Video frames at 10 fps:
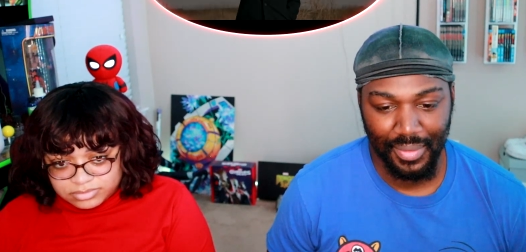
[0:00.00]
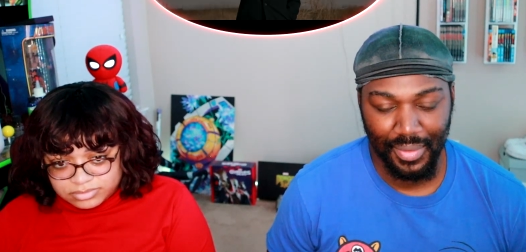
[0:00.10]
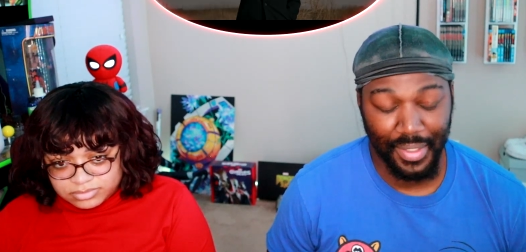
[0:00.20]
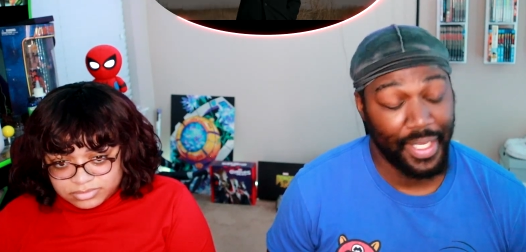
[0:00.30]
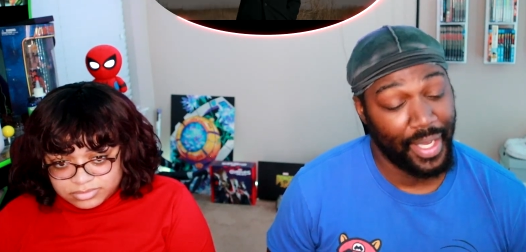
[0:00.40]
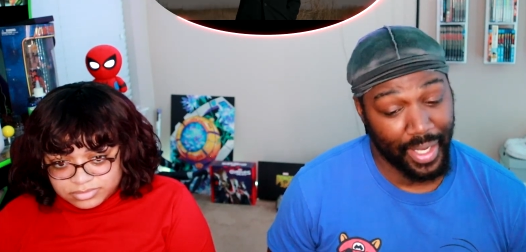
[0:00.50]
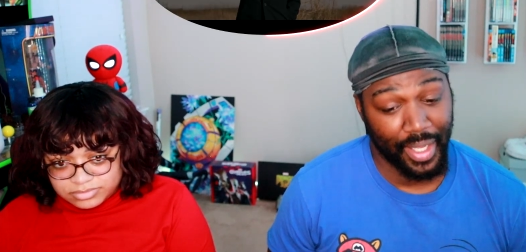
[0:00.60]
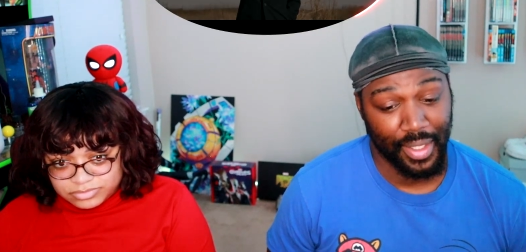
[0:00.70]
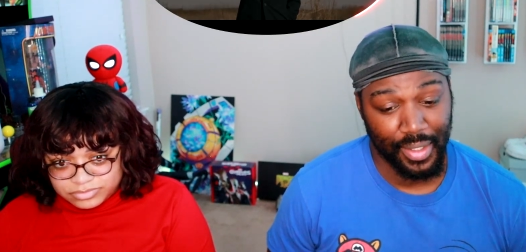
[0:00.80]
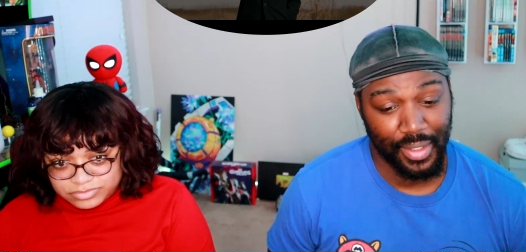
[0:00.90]

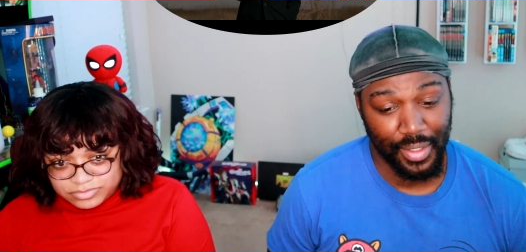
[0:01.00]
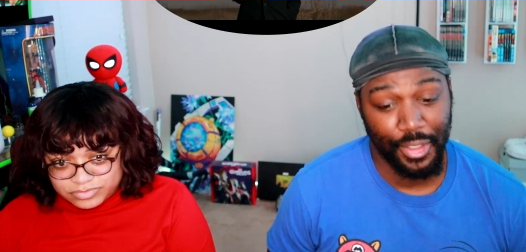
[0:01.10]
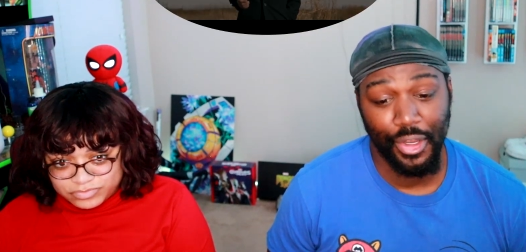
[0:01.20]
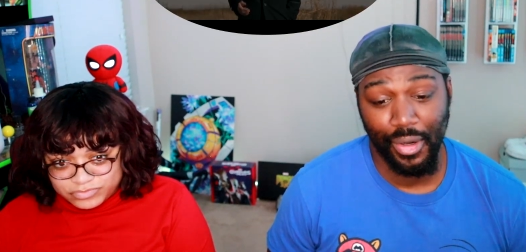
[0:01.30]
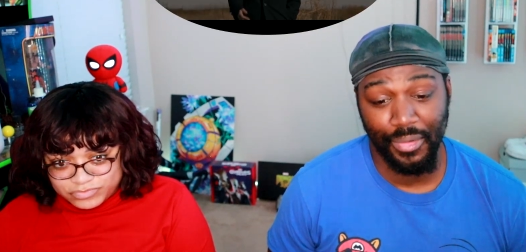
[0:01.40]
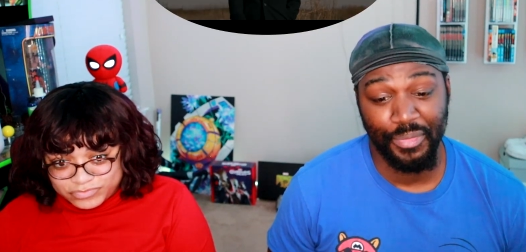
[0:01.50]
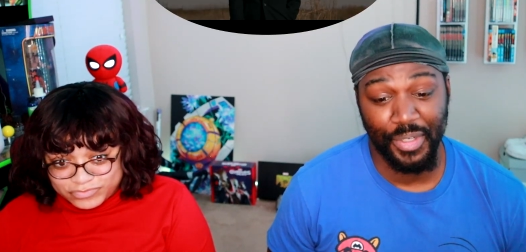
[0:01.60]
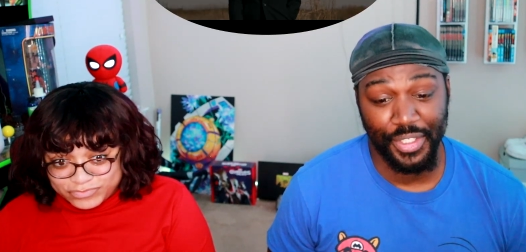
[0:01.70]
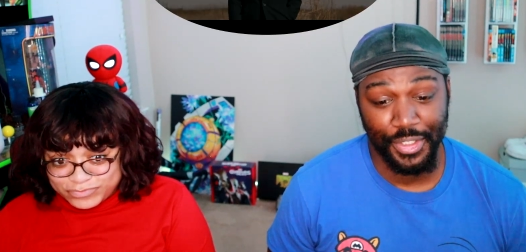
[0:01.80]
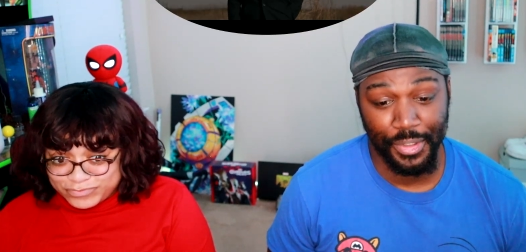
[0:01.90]
Speaker 1: Yeah. You know what we
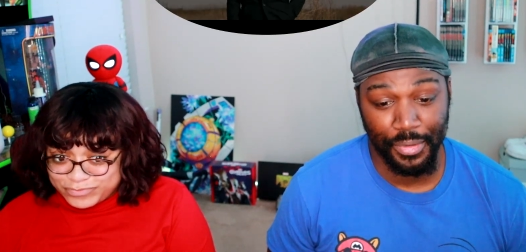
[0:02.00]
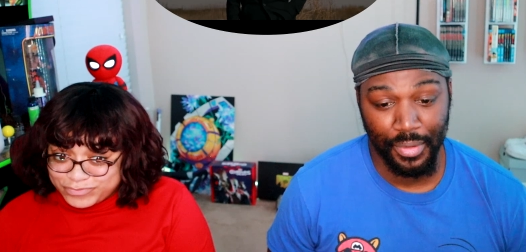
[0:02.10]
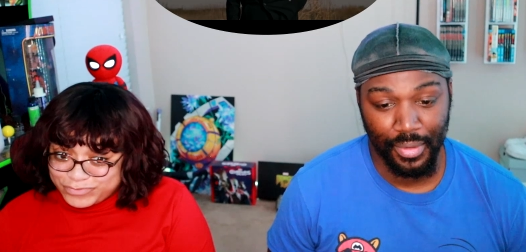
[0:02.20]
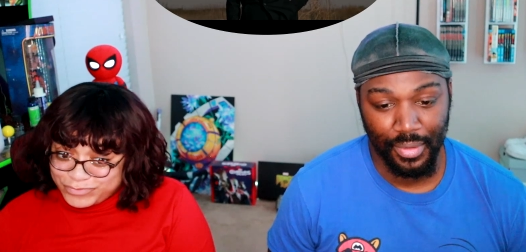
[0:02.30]
must do.